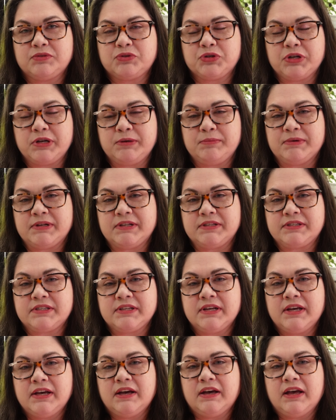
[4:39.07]

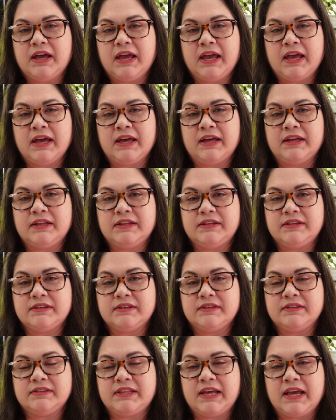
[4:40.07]
treatments and
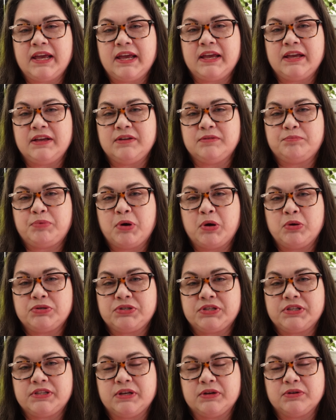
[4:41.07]
they
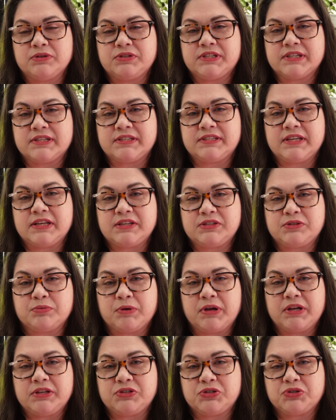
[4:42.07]
posted their success
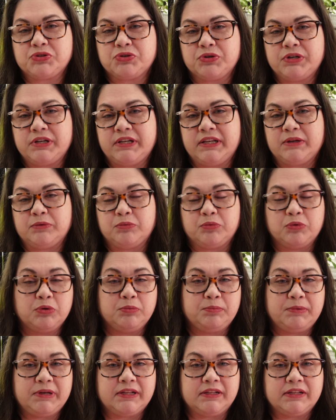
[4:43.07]
rates treating
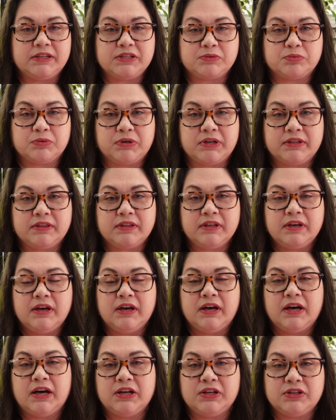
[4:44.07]
root mealies with
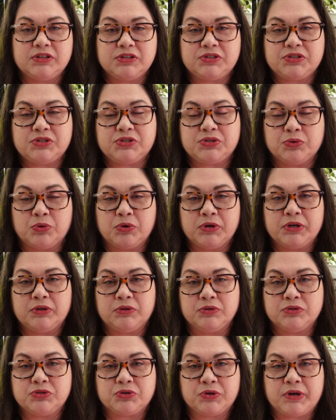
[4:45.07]
a
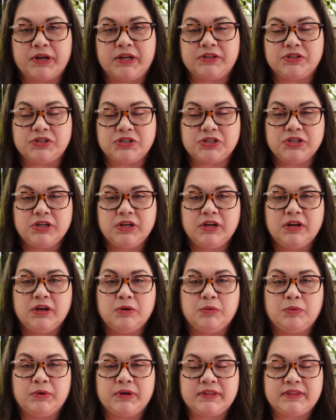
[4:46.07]
soil drench
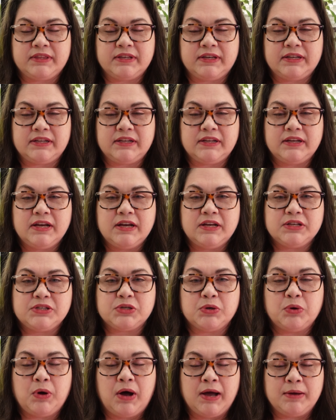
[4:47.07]
with it.
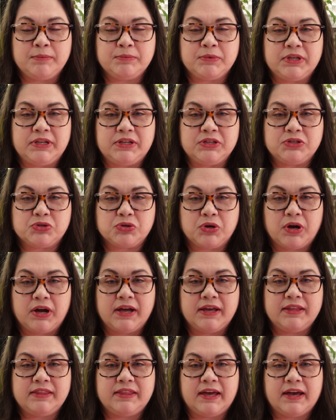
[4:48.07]
So I'm going to
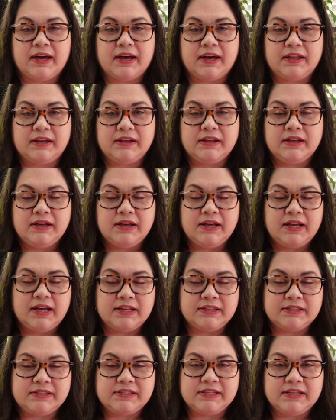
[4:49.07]
try that
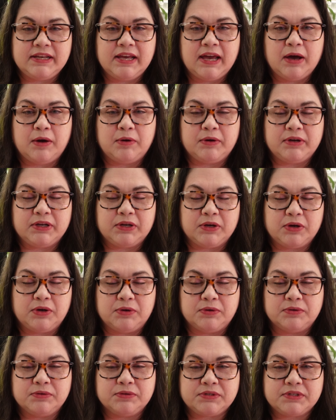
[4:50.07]
and see how it
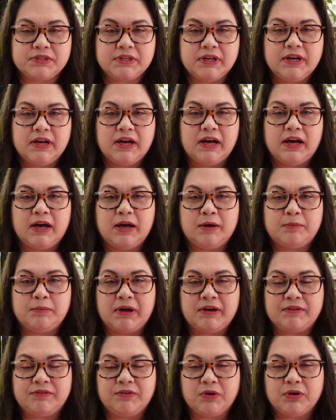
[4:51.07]
goes. Um,
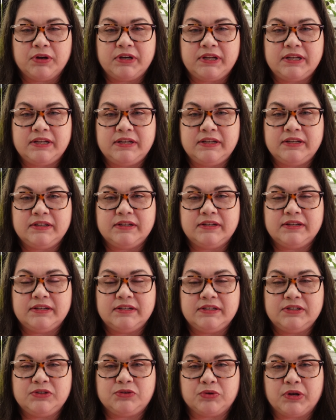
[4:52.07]
I've already
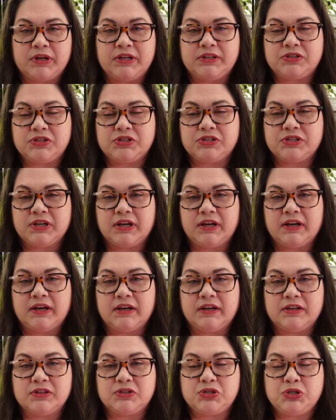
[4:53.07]
drenched
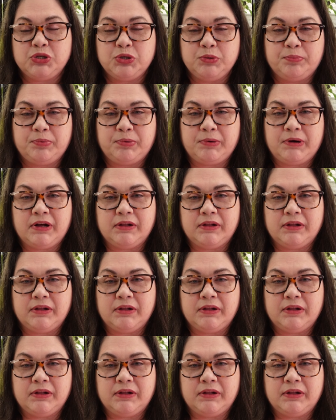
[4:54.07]
uh, two